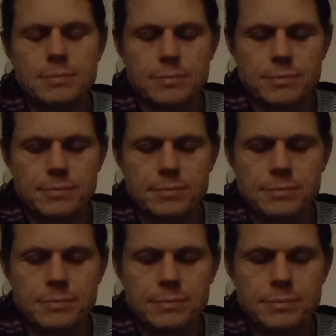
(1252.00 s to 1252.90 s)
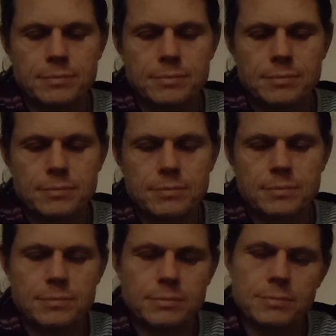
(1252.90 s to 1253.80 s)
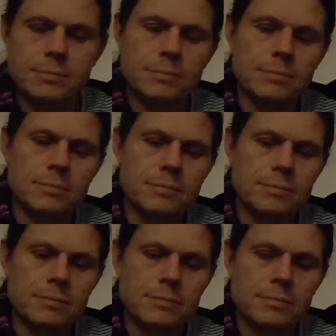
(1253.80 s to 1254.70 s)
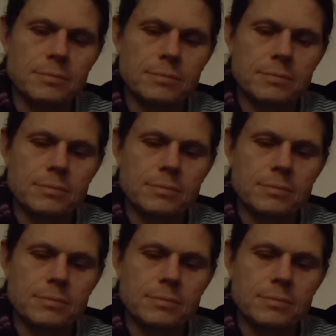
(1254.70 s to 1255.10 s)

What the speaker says: Nothing is said.